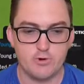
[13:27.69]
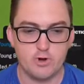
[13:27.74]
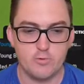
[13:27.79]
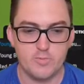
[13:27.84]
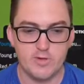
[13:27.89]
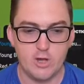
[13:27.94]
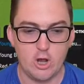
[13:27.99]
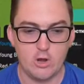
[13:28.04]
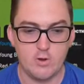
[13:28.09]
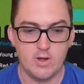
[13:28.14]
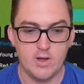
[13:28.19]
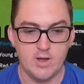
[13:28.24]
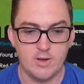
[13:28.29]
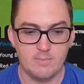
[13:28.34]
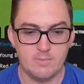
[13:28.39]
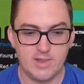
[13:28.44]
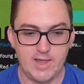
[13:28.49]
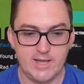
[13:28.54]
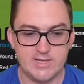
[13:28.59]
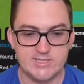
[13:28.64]
Rubio
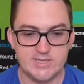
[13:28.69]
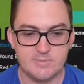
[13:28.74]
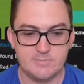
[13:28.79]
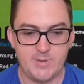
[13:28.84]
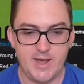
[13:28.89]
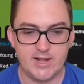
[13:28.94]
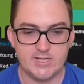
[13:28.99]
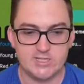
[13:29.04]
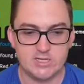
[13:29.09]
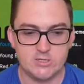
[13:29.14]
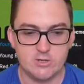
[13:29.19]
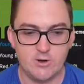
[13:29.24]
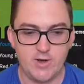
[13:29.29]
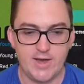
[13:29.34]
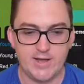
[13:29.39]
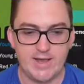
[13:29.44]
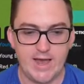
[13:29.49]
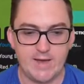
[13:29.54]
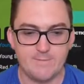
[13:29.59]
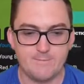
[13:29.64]
plays it back to
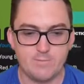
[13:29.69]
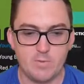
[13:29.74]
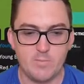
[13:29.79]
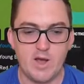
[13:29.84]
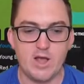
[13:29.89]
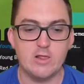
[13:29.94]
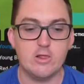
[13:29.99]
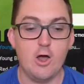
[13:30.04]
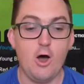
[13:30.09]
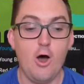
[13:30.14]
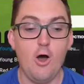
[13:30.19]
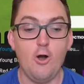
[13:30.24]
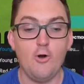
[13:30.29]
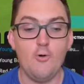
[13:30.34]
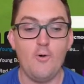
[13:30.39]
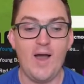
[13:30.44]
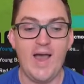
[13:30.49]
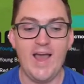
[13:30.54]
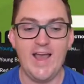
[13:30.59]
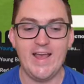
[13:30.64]
Nygaard from a
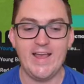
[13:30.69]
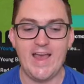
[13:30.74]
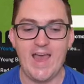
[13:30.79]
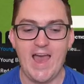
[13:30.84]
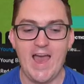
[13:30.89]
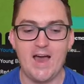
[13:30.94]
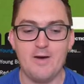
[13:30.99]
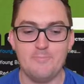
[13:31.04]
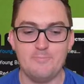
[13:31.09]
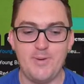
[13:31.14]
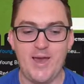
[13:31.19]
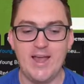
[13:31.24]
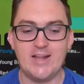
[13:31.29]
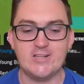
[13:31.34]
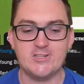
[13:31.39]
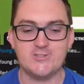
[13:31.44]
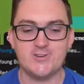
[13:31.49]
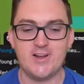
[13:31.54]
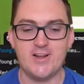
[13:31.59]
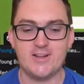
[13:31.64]
long way out.
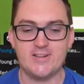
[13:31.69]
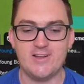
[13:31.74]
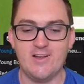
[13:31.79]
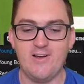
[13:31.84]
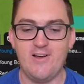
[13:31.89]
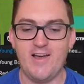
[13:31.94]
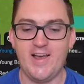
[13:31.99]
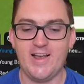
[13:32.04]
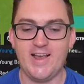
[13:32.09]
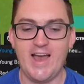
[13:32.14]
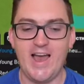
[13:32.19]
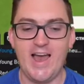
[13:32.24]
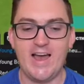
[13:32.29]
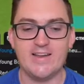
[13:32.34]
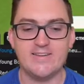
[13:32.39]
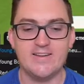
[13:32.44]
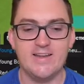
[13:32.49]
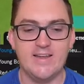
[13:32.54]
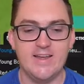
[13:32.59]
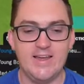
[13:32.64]
Patrick
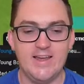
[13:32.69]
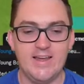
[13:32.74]
Nygaard